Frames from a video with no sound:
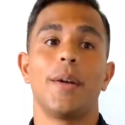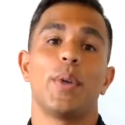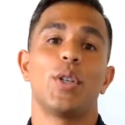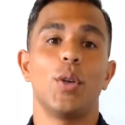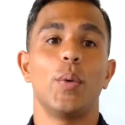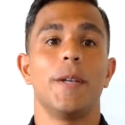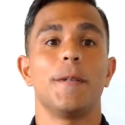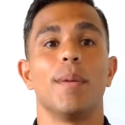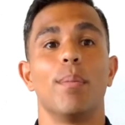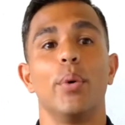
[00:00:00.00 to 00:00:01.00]
number two
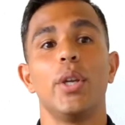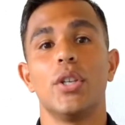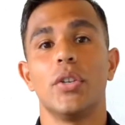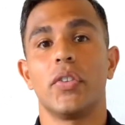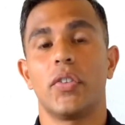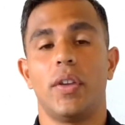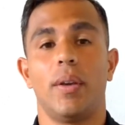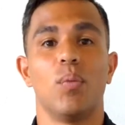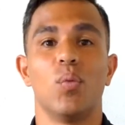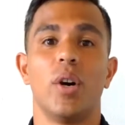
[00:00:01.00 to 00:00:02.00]
is the bridges.
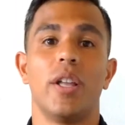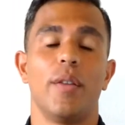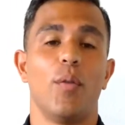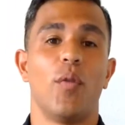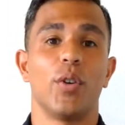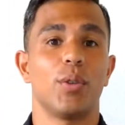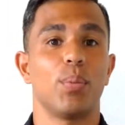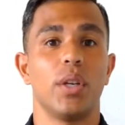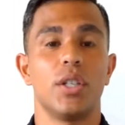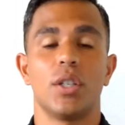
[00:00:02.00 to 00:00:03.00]
The first
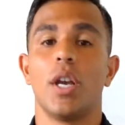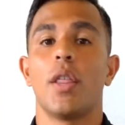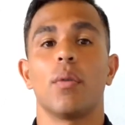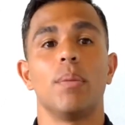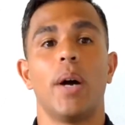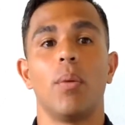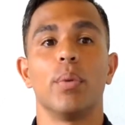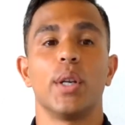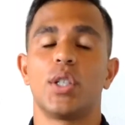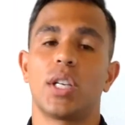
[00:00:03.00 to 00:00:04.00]
bridge, 3 Mile
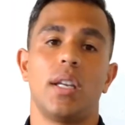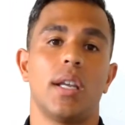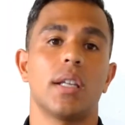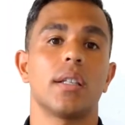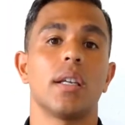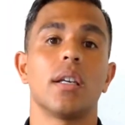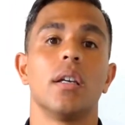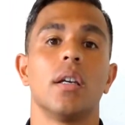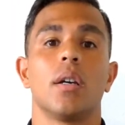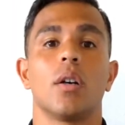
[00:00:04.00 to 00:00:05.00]
Bridge connecting
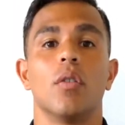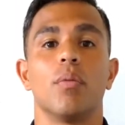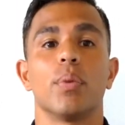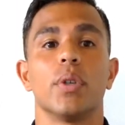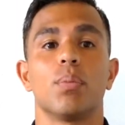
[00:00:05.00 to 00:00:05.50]
Gulf Breeze